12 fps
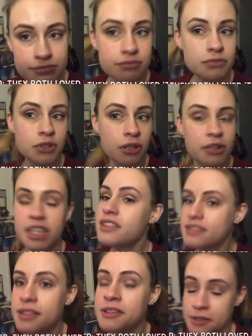you know,
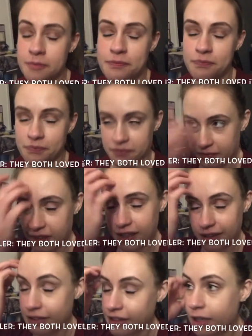easier
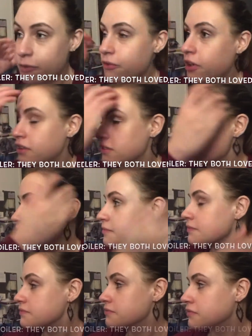on that front.
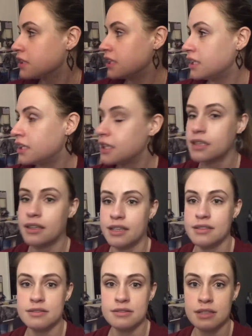He
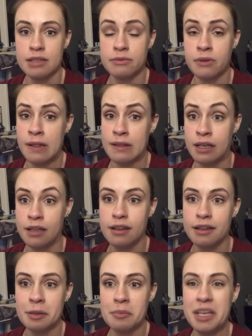likes everything,
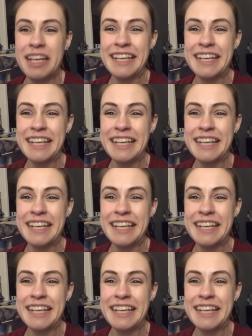like me.